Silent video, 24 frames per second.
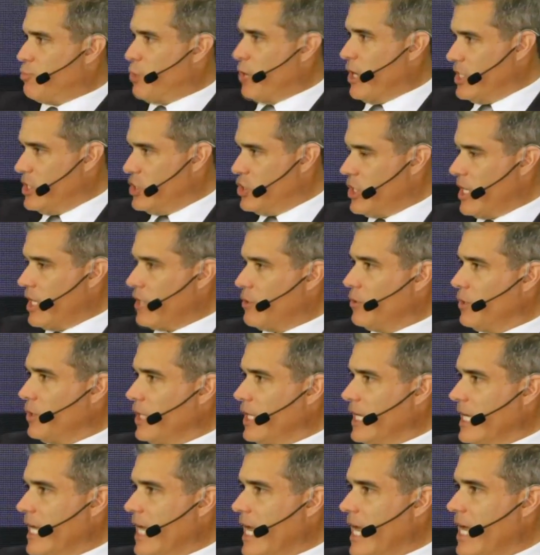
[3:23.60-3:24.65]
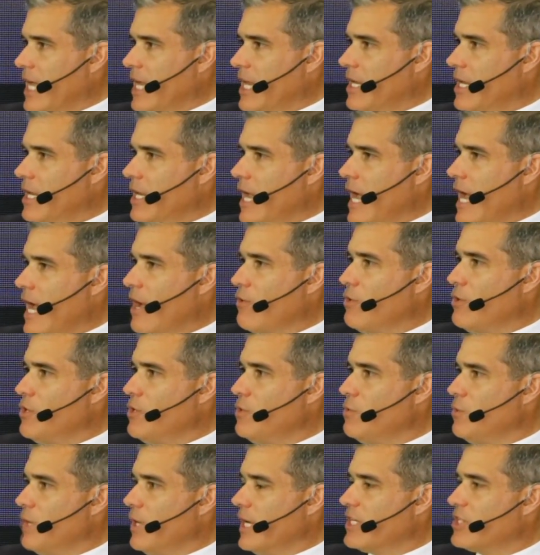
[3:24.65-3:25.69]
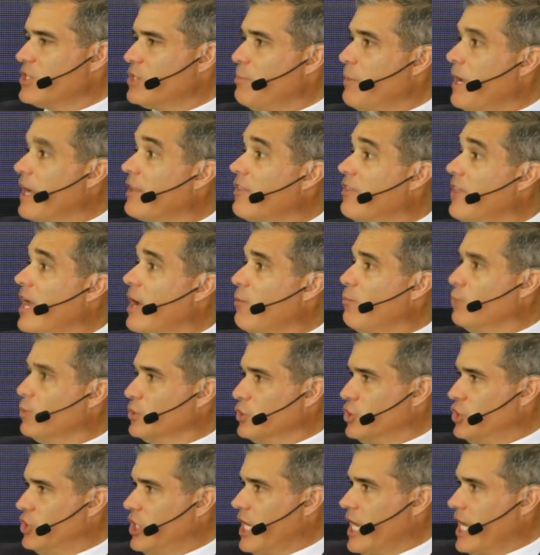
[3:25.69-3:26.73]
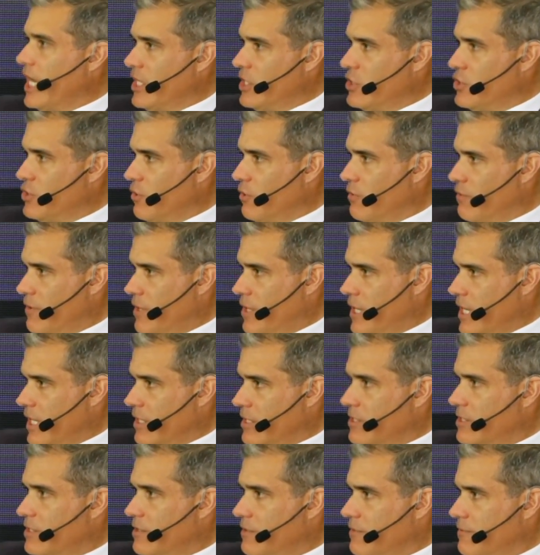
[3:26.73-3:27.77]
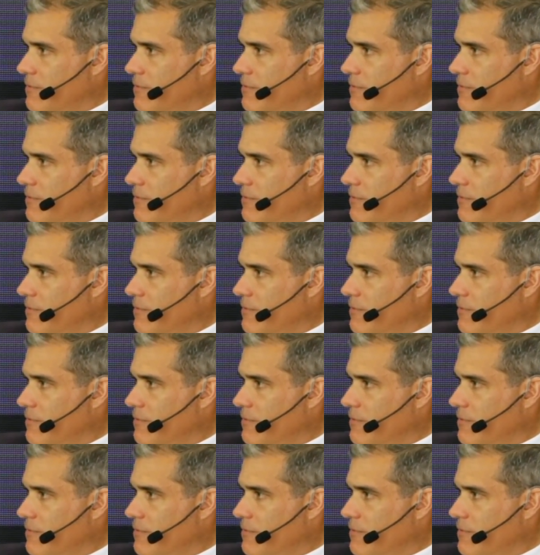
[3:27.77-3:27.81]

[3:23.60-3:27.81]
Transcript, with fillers: spread generally, and how do you expect that will change over the next